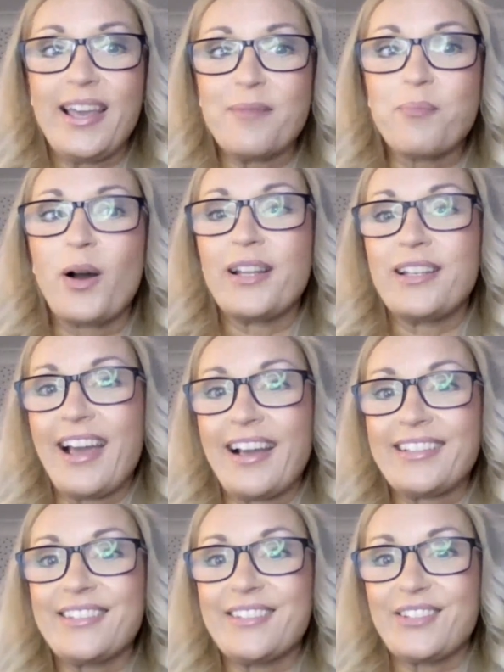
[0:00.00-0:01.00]
in my
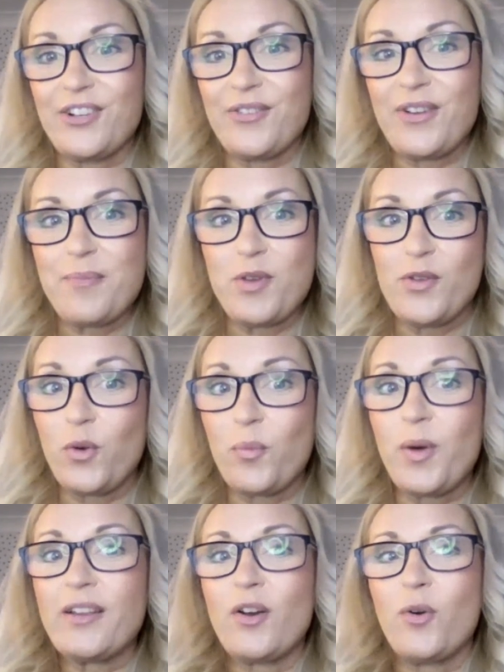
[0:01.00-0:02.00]
next career move or
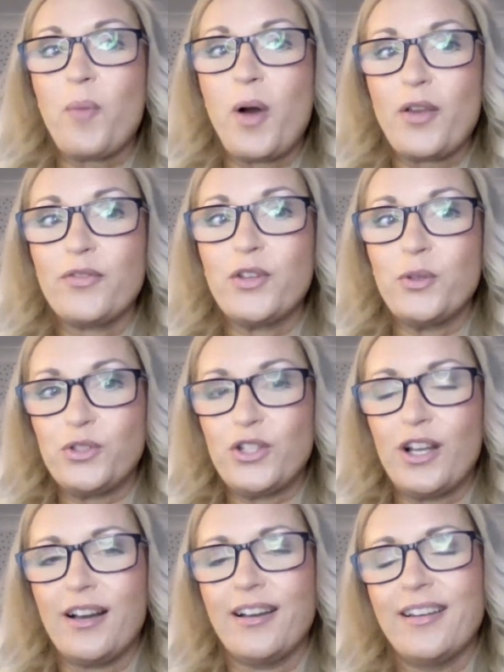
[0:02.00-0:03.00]
my
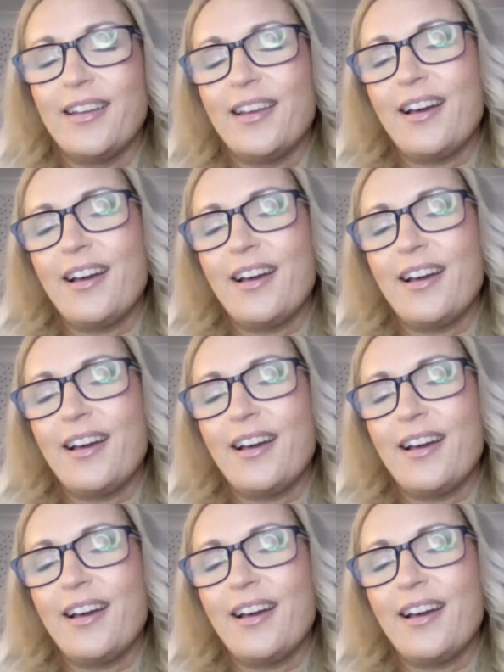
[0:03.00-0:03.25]
future